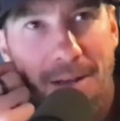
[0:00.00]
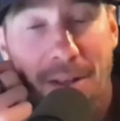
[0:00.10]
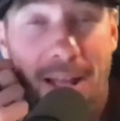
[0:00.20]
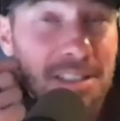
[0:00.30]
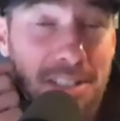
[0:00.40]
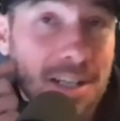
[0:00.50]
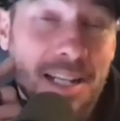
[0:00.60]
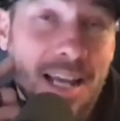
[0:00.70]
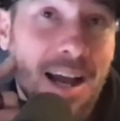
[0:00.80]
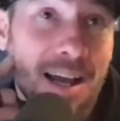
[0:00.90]
no, that's good.
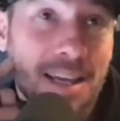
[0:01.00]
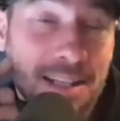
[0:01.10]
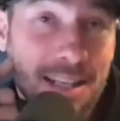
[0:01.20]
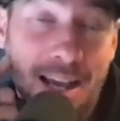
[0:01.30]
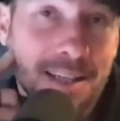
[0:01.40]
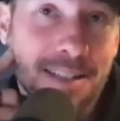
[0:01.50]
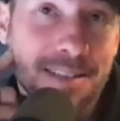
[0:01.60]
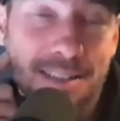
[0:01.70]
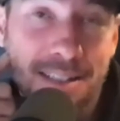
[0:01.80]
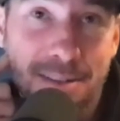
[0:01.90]
Yeah, and yeah,
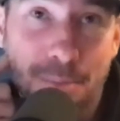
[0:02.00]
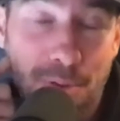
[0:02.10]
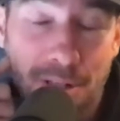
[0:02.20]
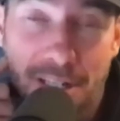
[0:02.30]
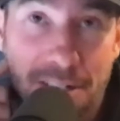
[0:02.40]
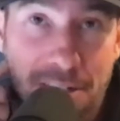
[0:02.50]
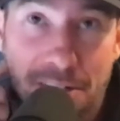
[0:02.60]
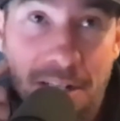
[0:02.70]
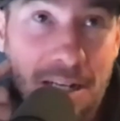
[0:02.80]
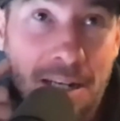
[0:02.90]
he's a brilliant
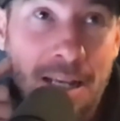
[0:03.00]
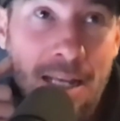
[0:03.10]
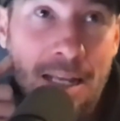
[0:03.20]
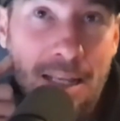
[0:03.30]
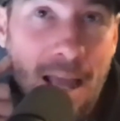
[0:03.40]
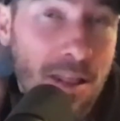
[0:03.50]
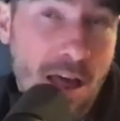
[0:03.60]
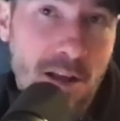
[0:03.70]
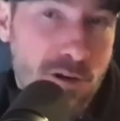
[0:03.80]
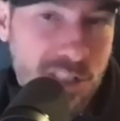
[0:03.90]
dude, and yeah, a
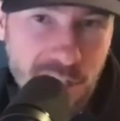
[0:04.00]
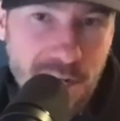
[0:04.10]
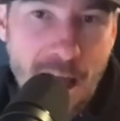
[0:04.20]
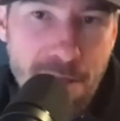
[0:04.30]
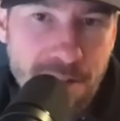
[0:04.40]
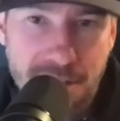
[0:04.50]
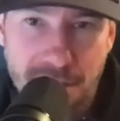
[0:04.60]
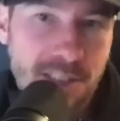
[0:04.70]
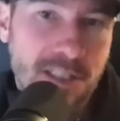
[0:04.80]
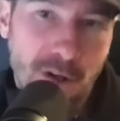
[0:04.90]
lot of Christian
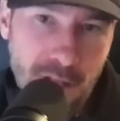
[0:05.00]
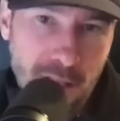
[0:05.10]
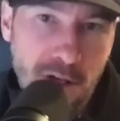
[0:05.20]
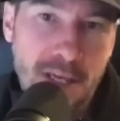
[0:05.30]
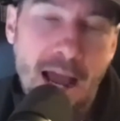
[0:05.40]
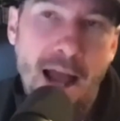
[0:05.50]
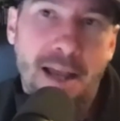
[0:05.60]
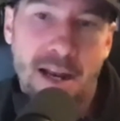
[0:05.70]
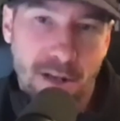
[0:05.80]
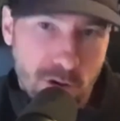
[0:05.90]
ethicists, they look at
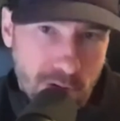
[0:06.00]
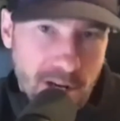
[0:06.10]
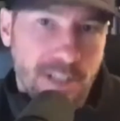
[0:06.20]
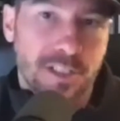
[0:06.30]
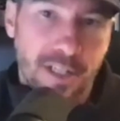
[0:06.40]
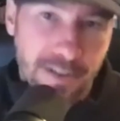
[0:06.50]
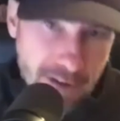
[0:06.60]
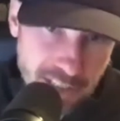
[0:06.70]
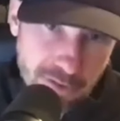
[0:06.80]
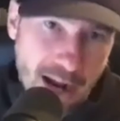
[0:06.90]
kind of creation and
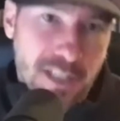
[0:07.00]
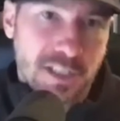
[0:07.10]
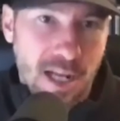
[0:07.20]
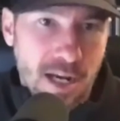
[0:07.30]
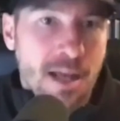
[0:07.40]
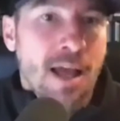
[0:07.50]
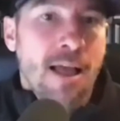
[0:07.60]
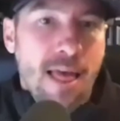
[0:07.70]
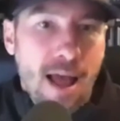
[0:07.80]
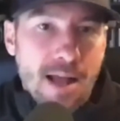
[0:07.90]

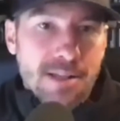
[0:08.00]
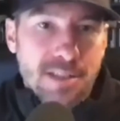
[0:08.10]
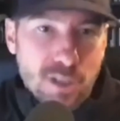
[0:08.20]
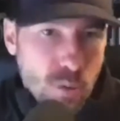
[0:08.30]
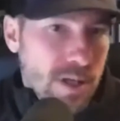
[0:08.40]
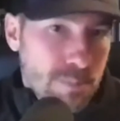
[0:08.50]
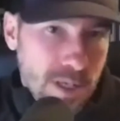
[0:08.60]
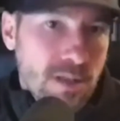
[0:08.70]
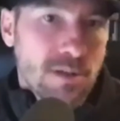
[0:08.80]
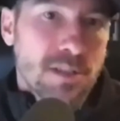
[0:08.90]
resurrection as the twin
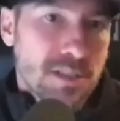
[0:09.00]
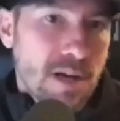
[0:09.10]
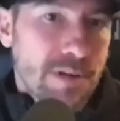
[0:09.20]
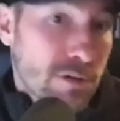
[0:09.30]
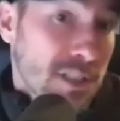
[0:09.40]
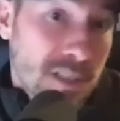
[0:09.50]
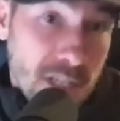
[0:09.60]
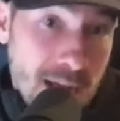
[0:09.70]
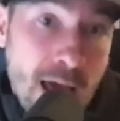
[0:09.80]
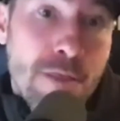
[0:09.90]
pillars of a
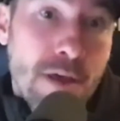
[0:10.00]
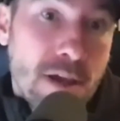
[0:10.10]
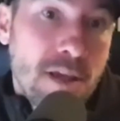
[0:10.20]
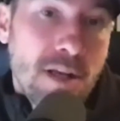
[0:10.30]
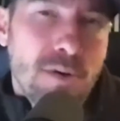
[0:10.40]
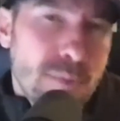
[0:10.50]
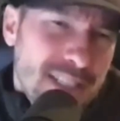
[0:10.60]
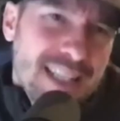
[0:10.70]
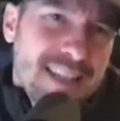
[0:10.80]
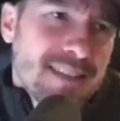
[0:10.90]
Christian ethic, and we
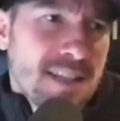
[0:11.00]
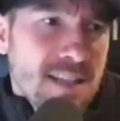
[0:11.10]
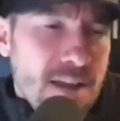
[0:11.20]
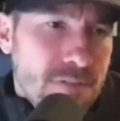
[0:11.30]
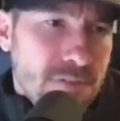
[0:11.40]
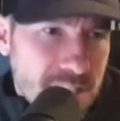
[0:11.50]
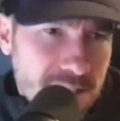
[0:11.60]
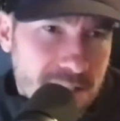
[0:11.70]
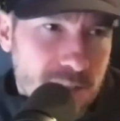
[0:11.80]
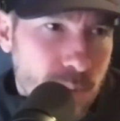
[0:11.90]
see this in the life of
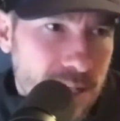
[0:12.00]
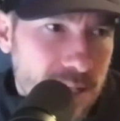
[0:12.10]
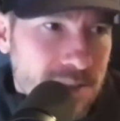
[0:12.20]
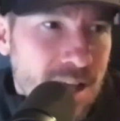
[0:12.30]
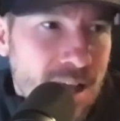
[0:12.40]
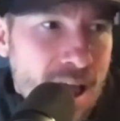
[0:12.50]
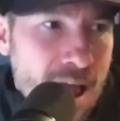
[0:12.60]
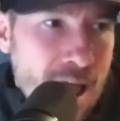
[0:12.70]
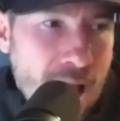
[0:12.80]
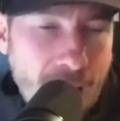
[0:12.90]
Jesus when he's
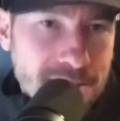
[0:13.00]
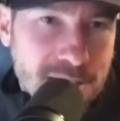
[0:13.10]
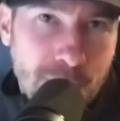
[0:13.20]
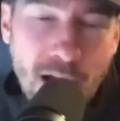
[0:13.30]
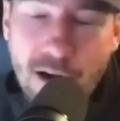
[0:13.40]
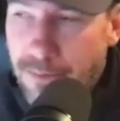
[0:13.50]
asked about